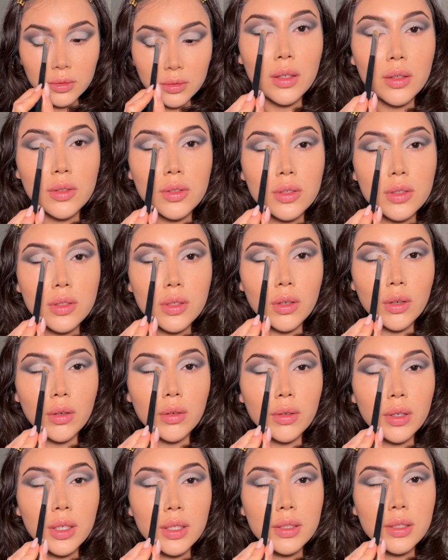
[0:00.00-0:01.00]
You just
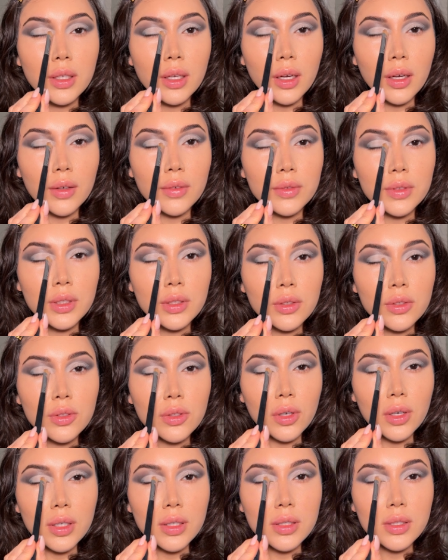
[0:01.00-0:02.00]
always have to
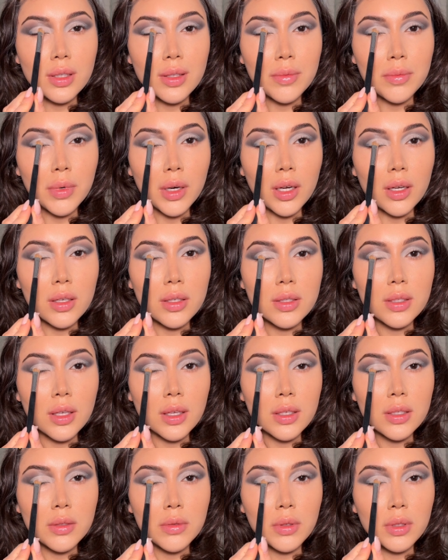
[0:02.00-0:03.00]
trust the
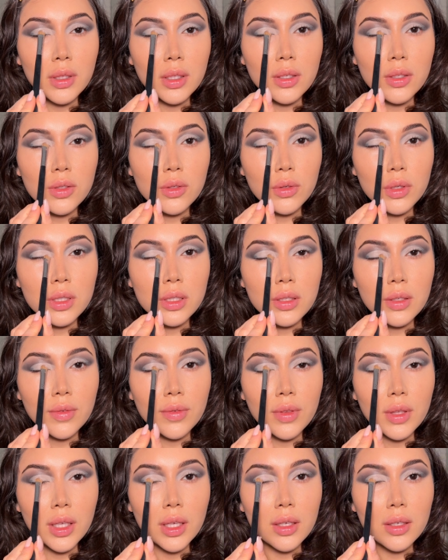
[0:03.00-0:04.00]
process with these sorts of
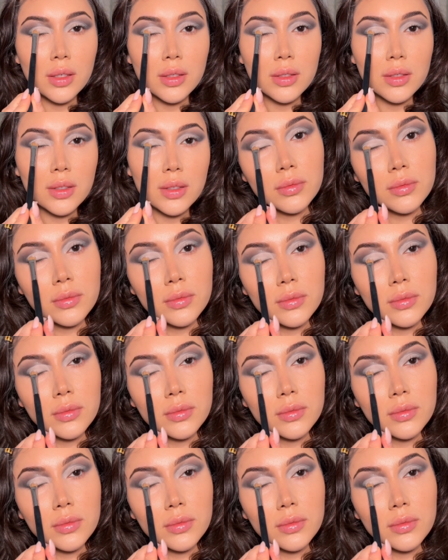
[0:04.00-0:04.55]
things.